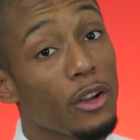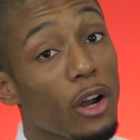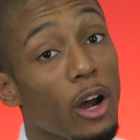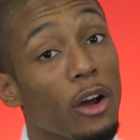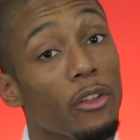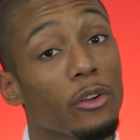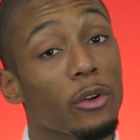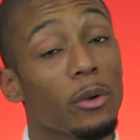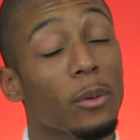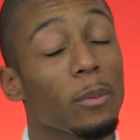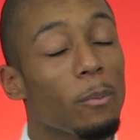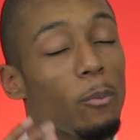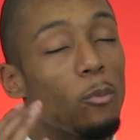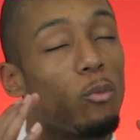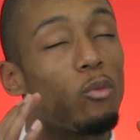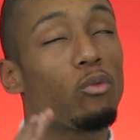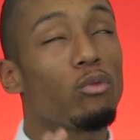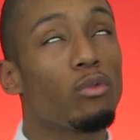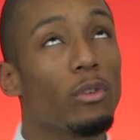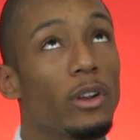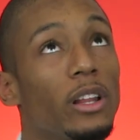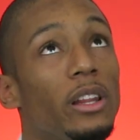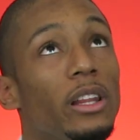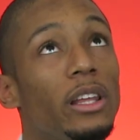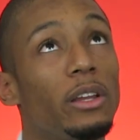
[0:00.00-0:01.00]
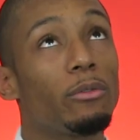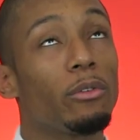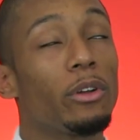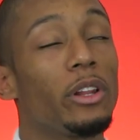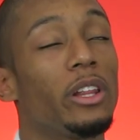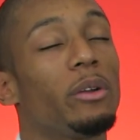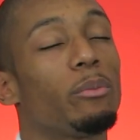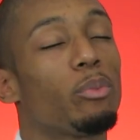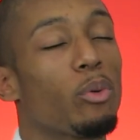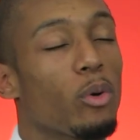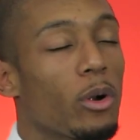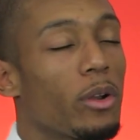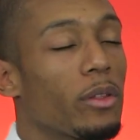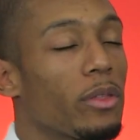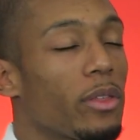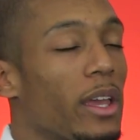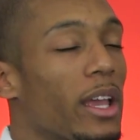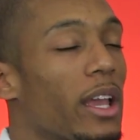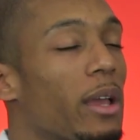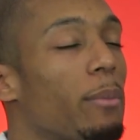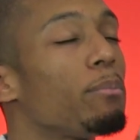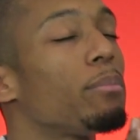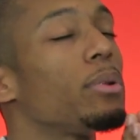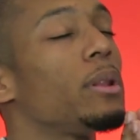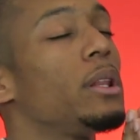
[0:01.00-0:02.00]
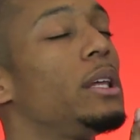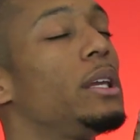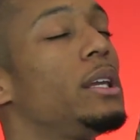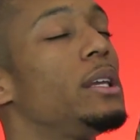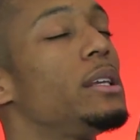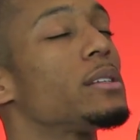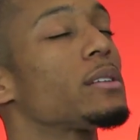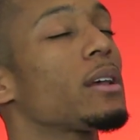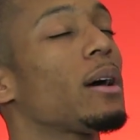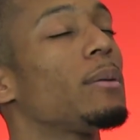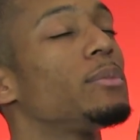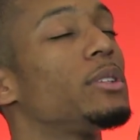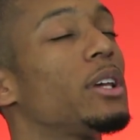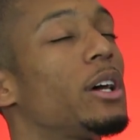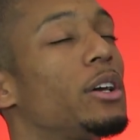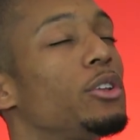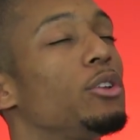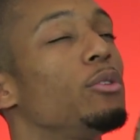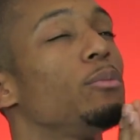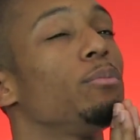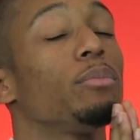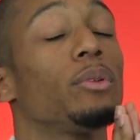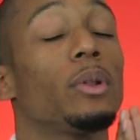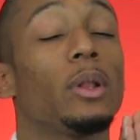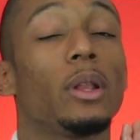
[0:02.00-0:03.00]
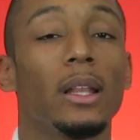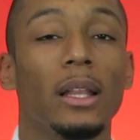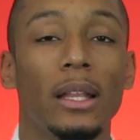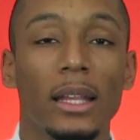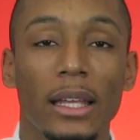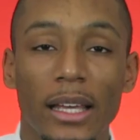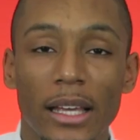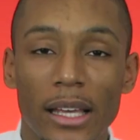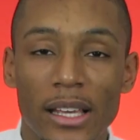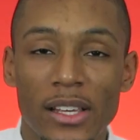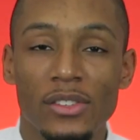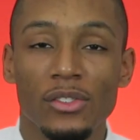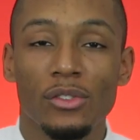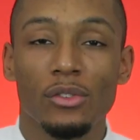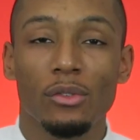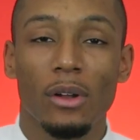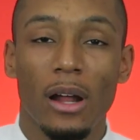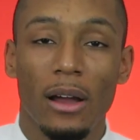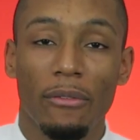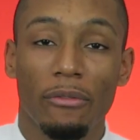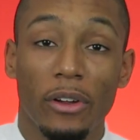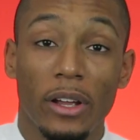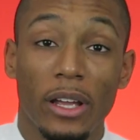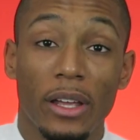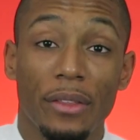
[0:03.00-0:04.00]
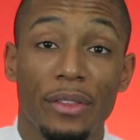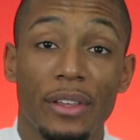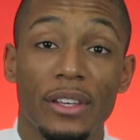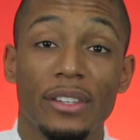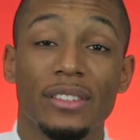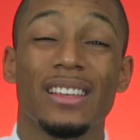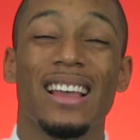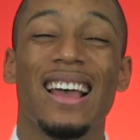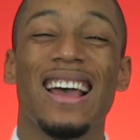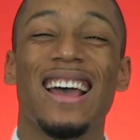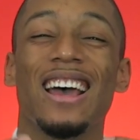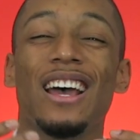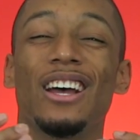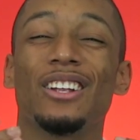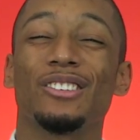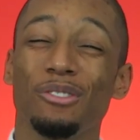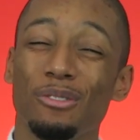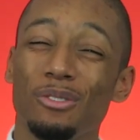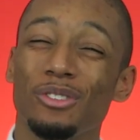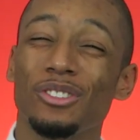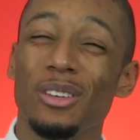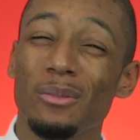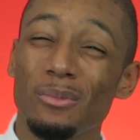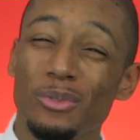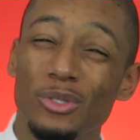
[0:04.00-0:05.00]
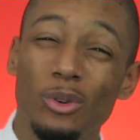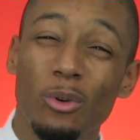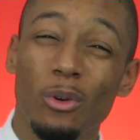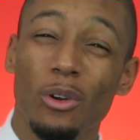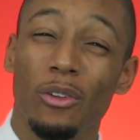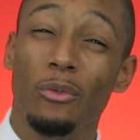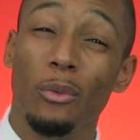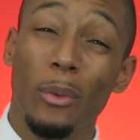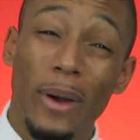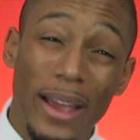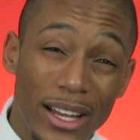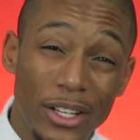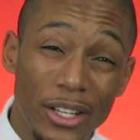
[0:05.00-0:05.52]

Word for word: Another really, really important thing, and please, I'm telling you, please do not forget this do some sort of